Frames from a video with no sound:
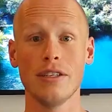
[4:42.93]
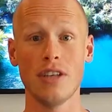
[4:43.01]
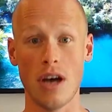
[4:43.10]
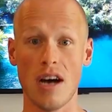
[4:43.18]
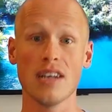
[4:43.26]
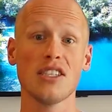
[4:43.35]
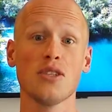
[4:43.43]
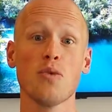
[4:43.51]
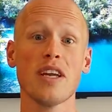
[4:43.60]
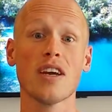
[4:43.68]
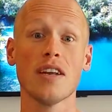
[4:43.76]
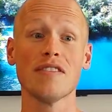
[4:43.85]
dogs is
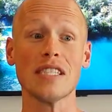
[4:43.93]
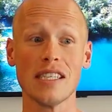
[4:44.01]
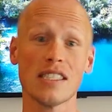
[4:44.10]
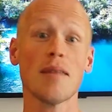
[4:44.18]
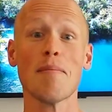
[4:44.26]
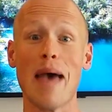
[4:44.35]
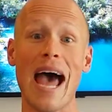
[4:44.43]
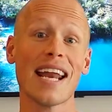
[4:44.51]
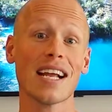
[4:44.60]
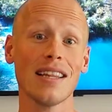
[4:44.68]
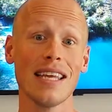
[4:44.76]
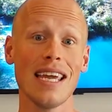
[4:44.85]
we could have
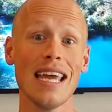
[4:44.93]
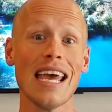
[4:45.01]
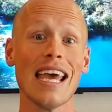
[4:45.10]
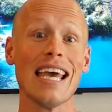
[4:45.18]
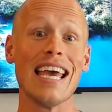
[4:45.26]
systematically